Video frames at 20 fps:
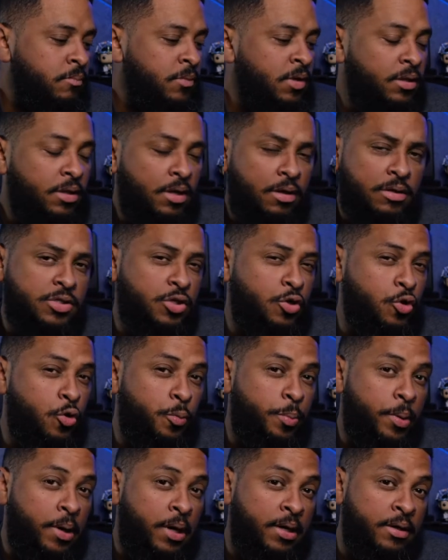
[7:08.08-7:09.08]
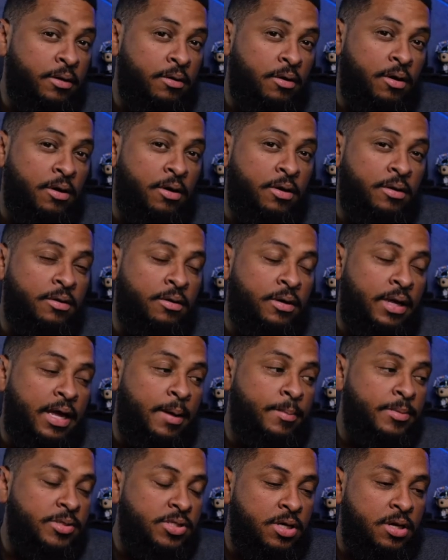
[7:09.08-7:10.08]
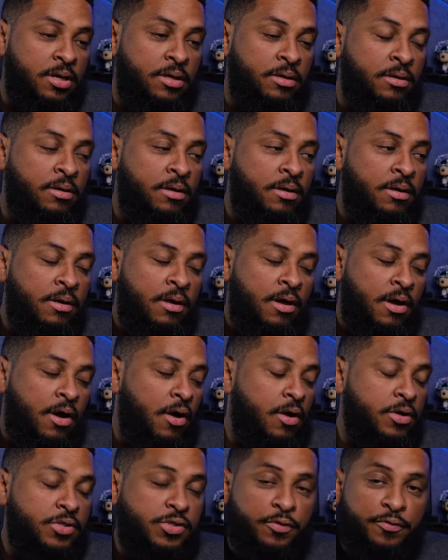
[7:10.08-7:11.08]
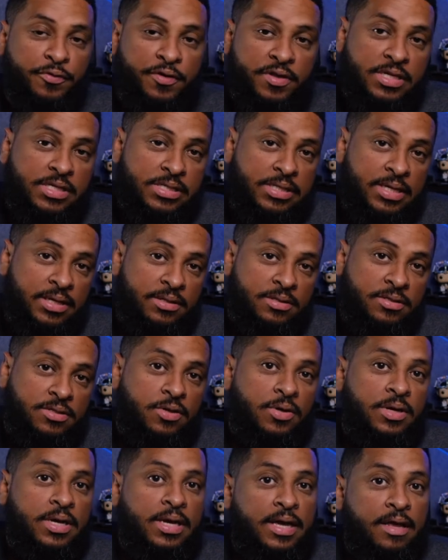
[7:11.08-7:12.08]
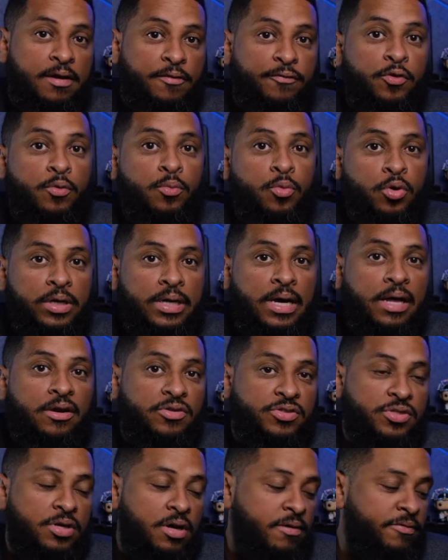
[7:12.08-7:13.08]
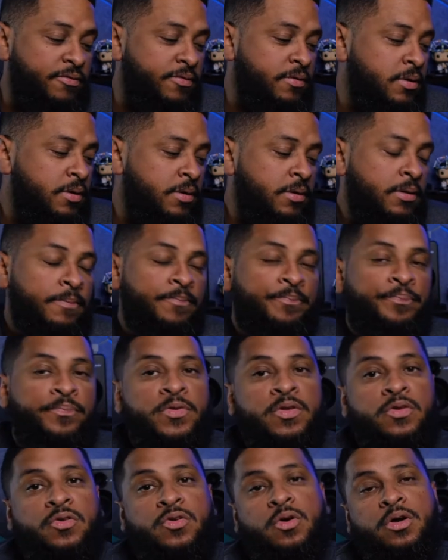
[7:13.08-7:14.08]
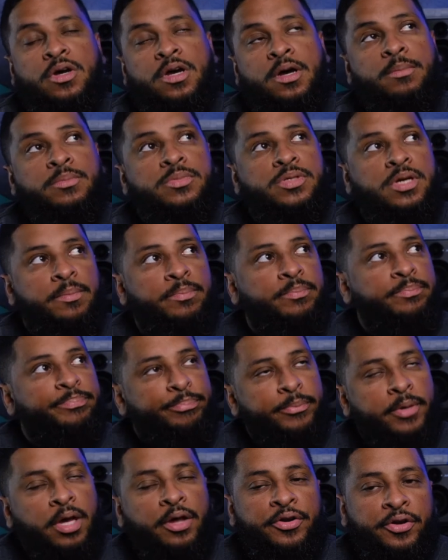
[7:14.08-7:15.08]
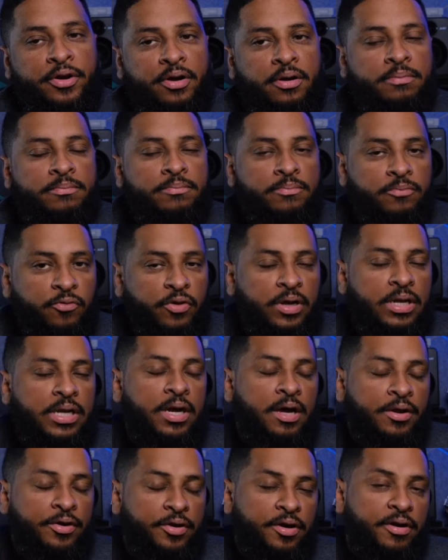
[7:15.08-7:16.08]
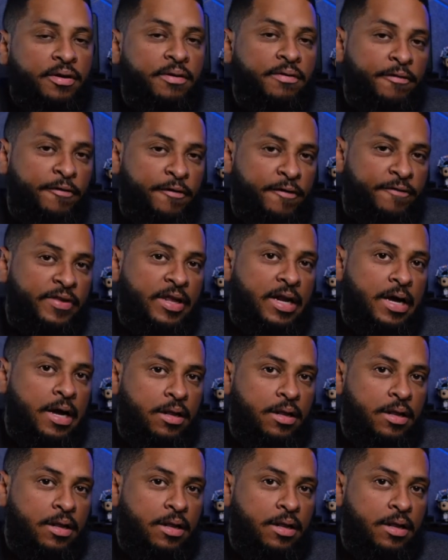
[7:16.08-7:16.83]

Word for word: There is a coupon on Amazon also for this lens, so you can get a few more dollars off. So it comes up under, really under $50.